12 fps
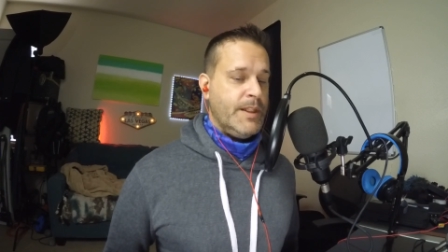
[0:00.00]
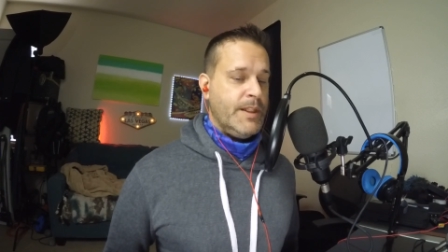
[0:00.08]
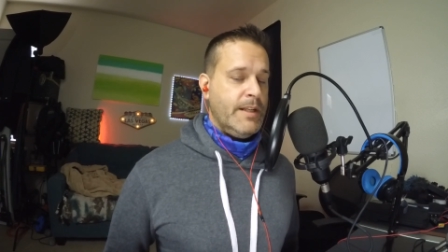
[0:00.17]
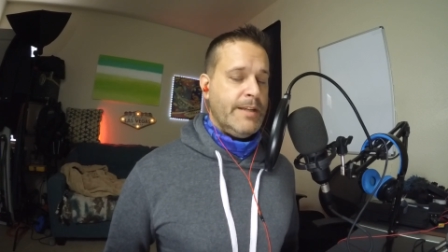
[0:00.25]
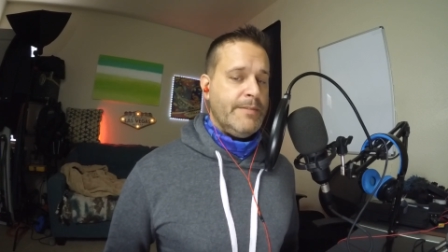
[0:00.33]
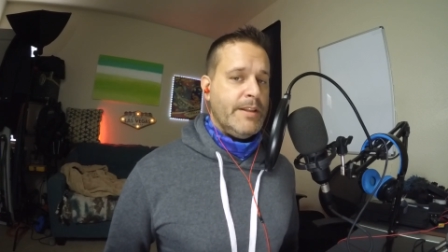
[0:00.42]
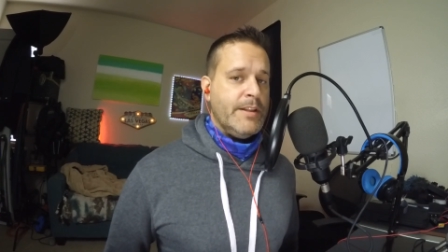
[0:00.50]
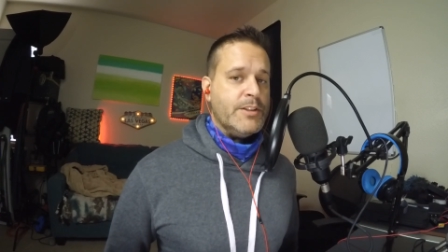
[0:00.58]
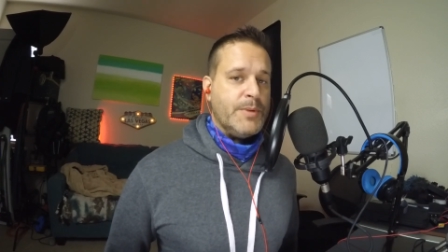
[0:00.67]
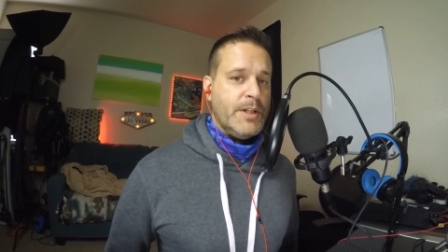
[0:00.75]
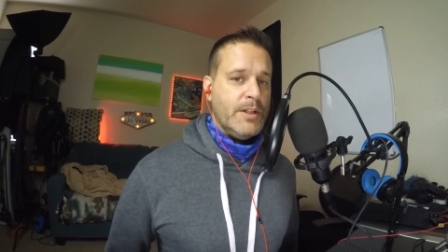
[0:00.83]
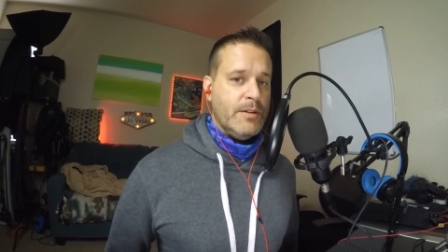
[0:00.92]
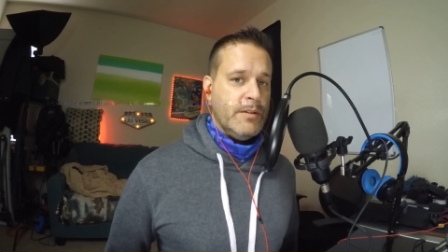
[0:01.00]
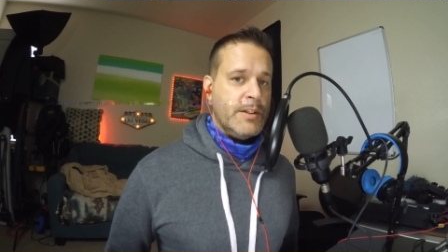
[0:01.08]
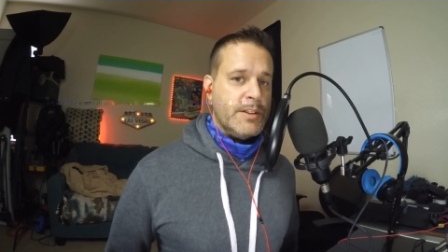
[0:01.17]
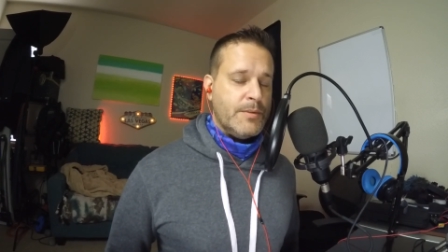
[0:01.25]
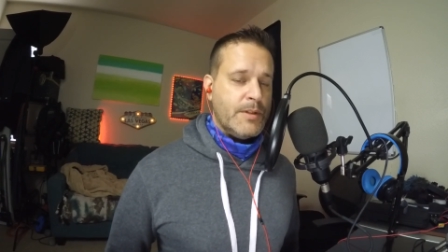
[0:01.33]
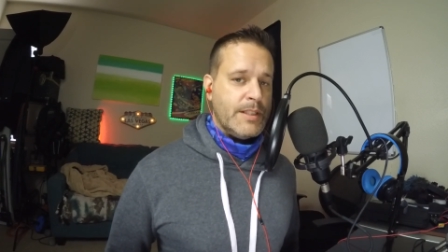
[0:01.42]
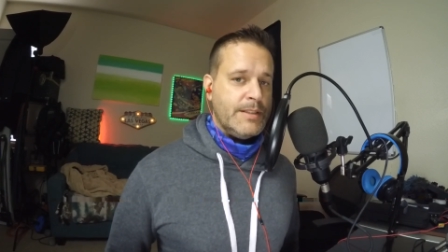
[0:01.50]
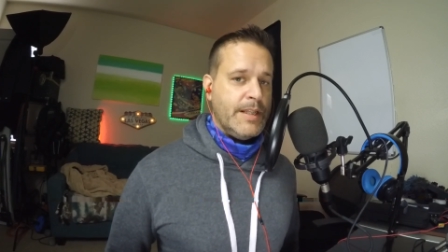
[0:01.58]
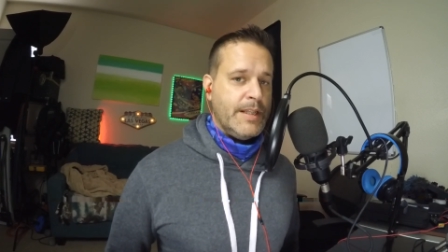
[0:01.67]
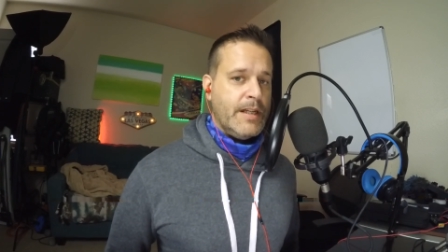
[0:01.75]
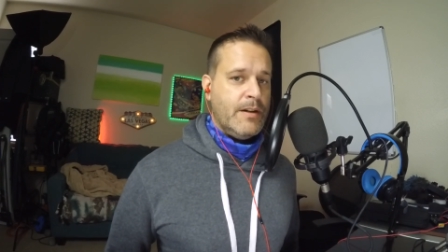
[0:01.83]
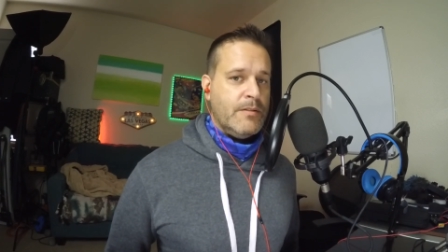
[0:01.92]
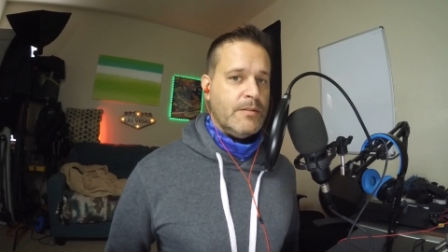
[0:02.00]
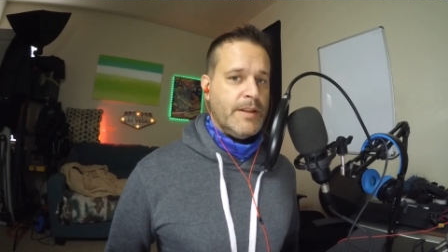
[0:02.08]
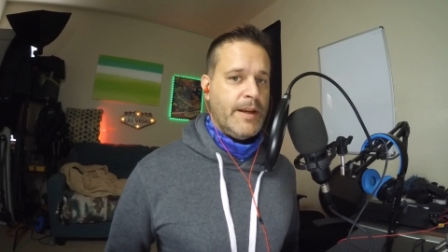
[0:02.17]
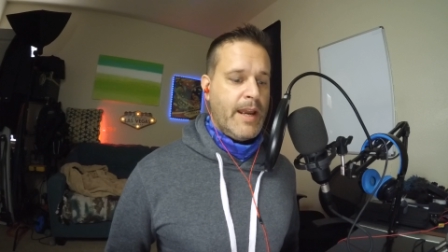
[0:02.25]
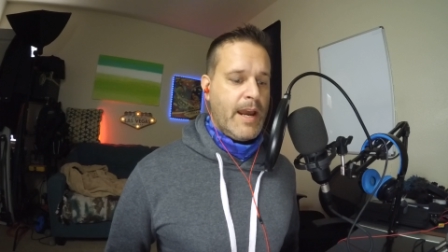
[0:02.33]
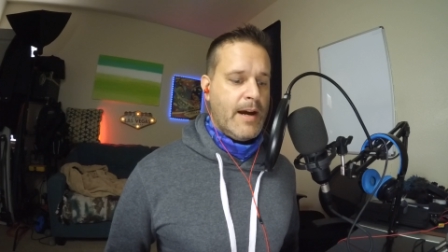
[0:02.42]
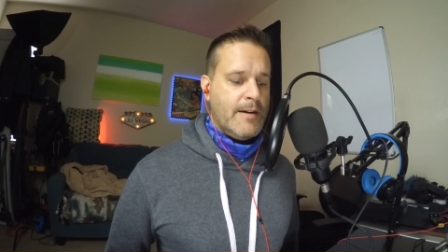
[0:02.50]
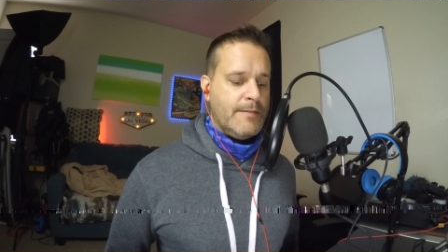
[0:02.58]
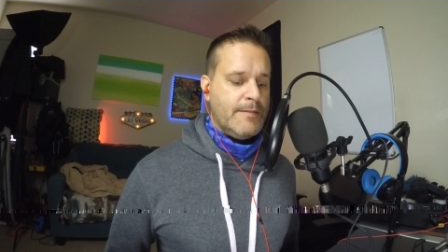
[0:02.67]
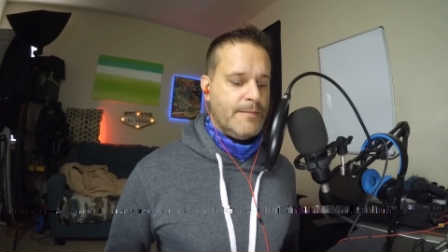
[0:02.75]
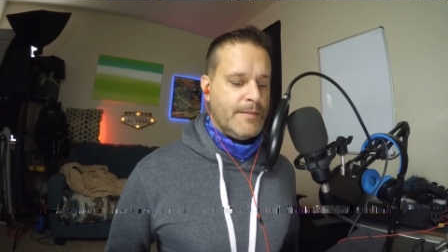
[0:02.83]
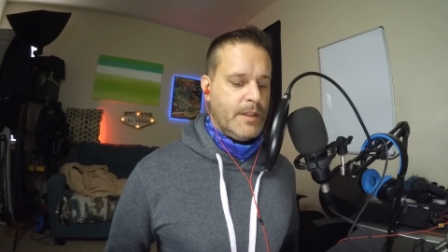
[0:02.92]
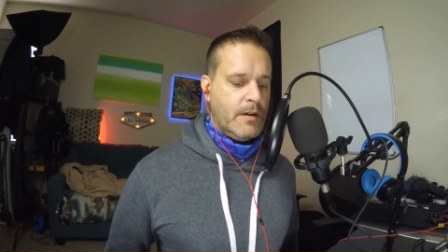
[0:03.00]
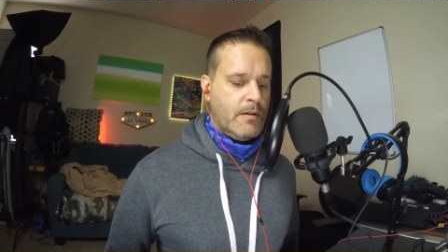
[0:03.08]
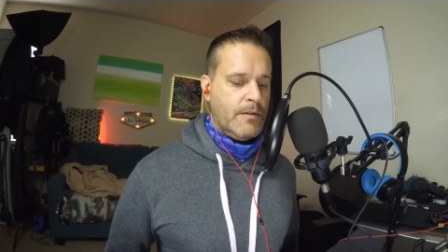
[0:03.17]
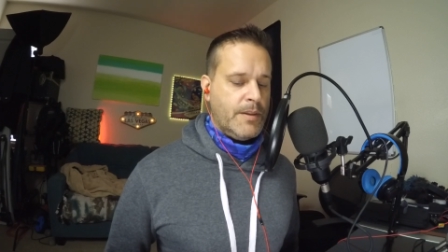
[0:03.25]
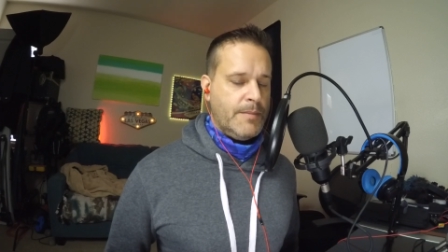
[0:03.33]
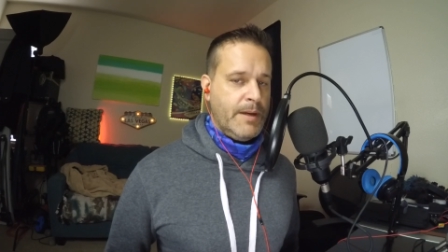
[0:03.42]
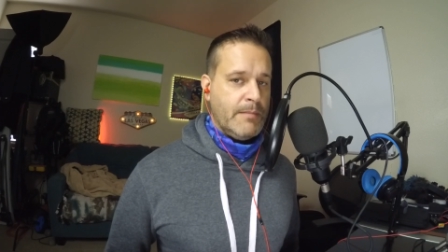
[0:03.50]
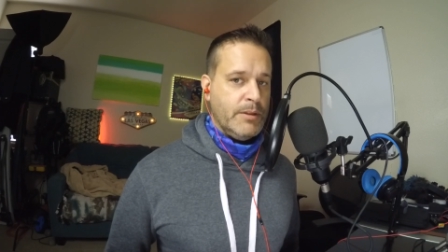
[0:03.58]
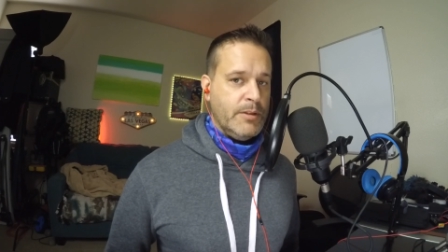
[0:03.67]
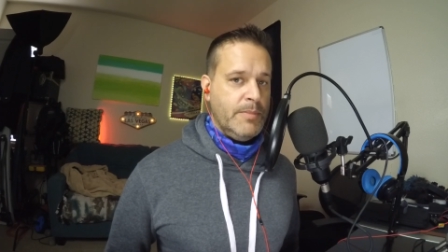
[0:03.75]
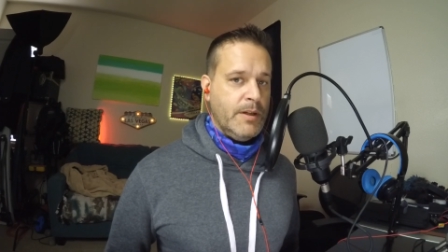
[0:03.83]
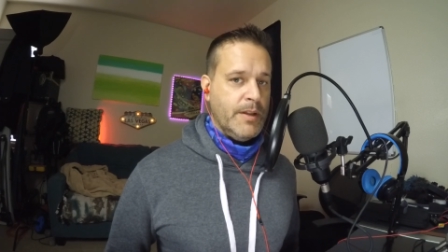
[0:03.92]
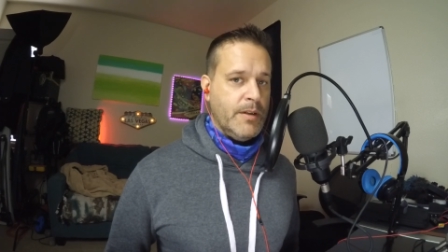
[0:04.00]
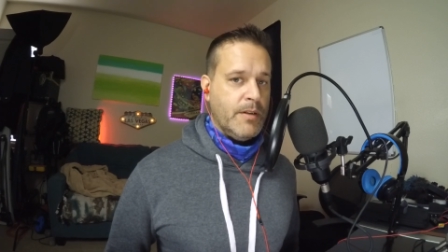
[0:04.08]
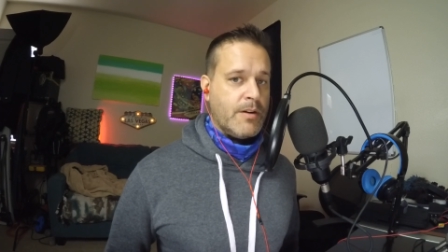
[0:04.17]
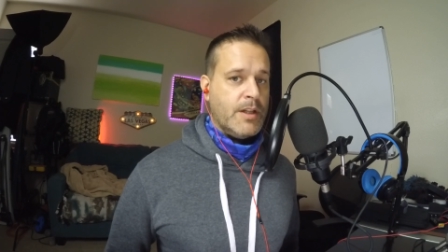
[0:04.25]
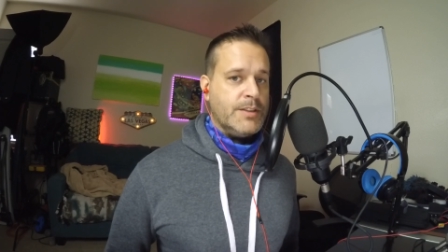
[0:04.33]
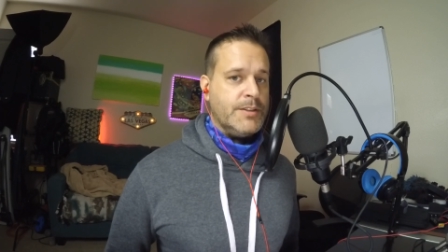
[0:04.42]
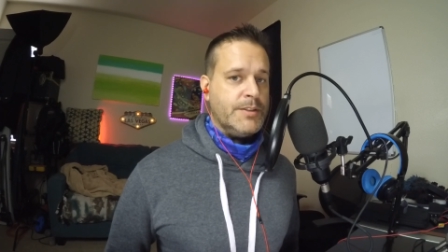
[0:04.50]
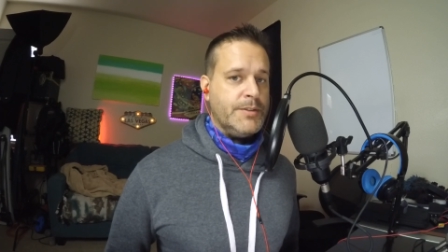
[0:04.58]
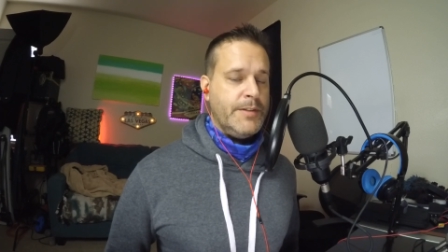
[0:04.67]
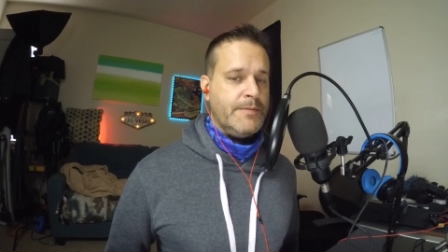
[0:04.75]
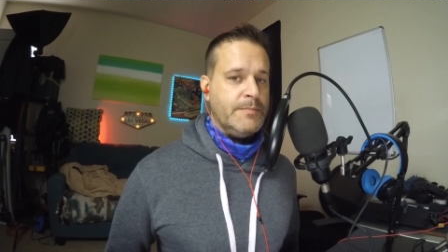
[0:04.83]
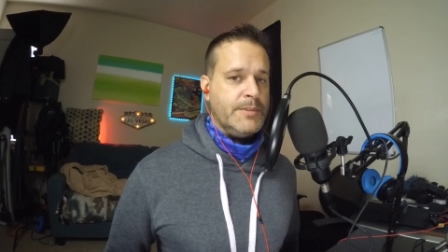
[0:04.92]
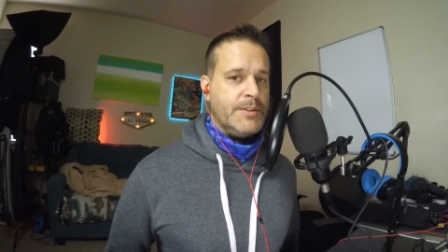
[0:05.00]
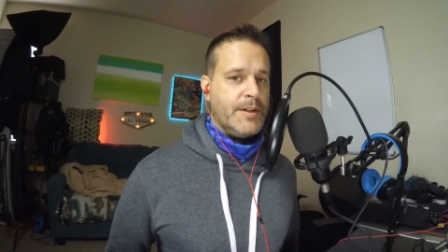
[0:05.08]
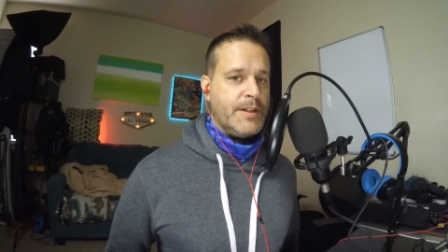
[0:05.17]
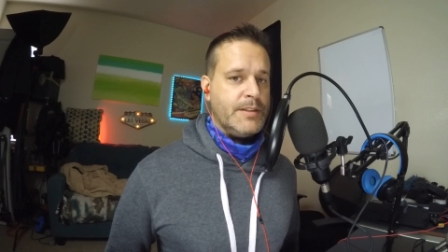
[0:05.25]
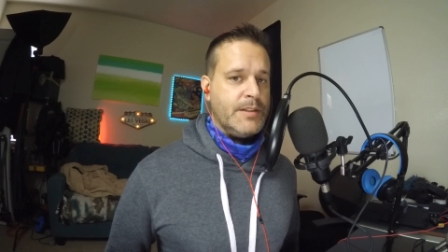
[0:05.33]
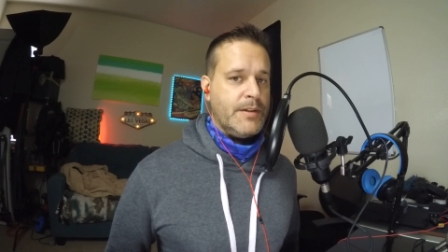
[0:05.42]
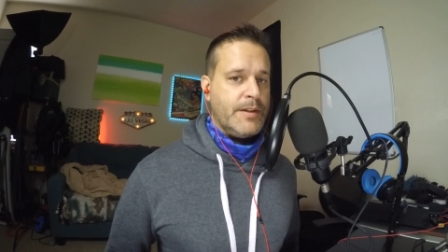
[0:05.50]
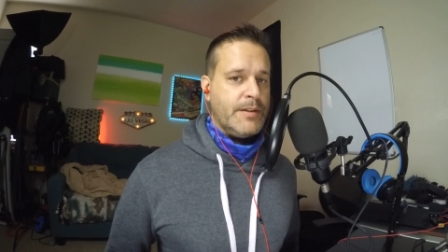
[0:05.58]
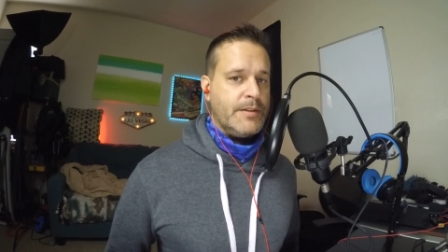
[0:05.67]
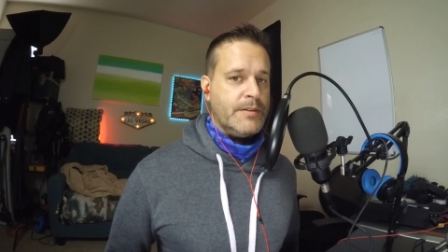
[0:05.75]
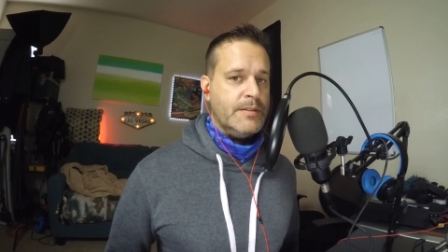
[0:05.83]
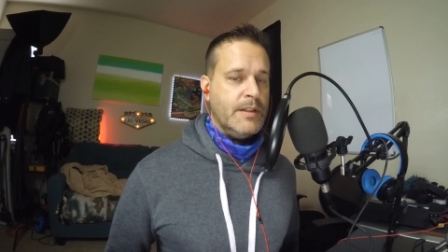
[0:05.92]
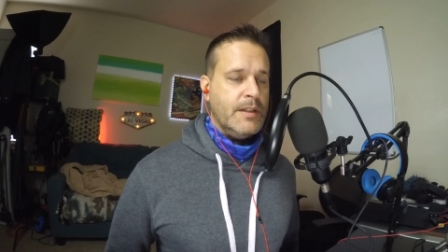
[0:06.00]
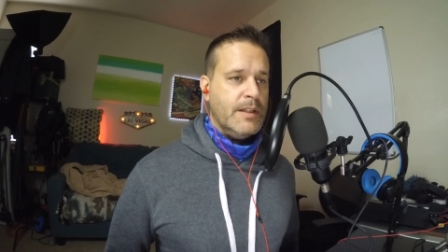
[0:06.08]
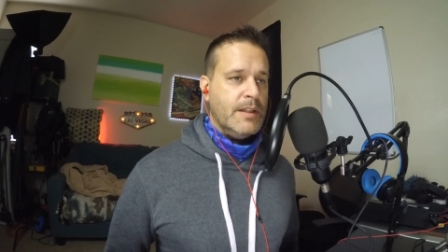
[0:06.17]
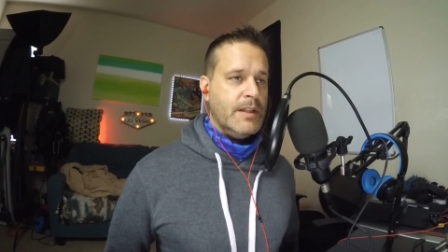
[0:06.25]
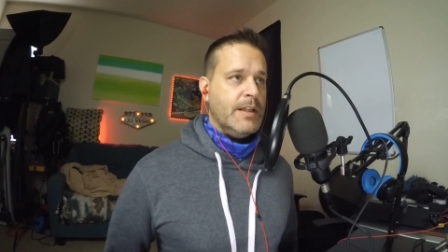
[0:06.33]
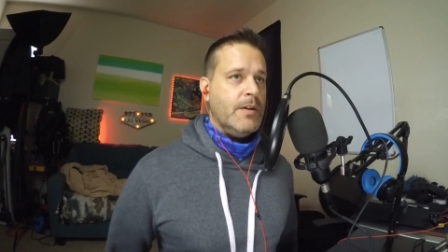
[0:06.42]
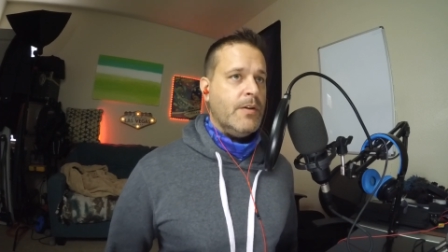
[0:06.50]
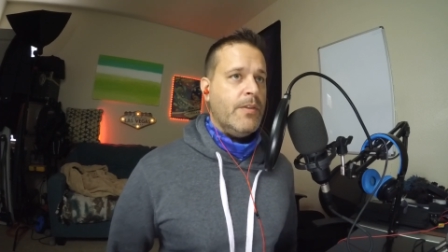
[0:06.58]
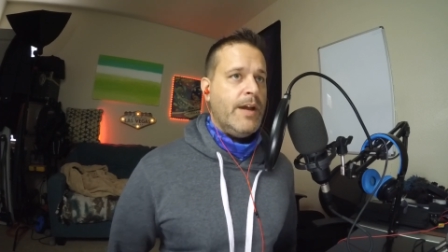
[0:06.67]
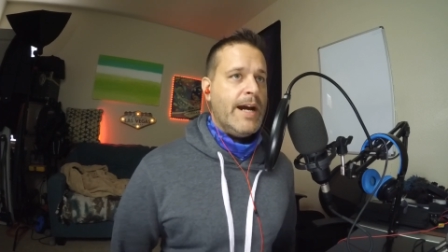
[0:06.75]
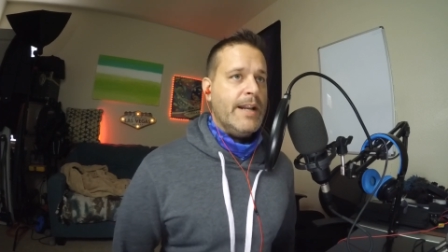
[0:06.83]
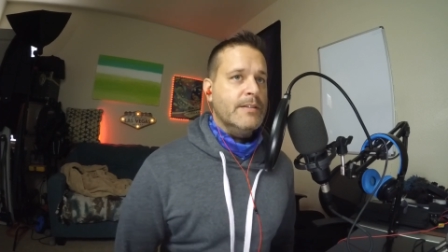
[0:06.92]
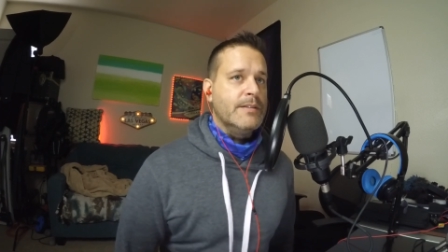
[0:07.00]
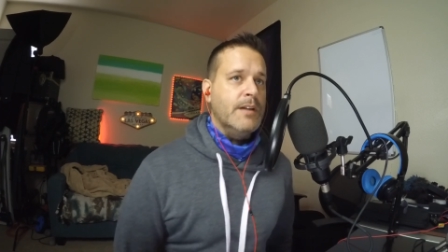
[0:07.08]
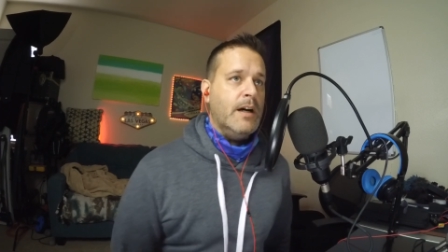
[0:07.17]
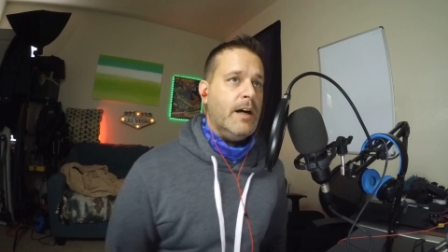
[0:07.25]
And even the Drew Casino, they have, you know, the big blue building across the street from Circus Circus. You know, that is,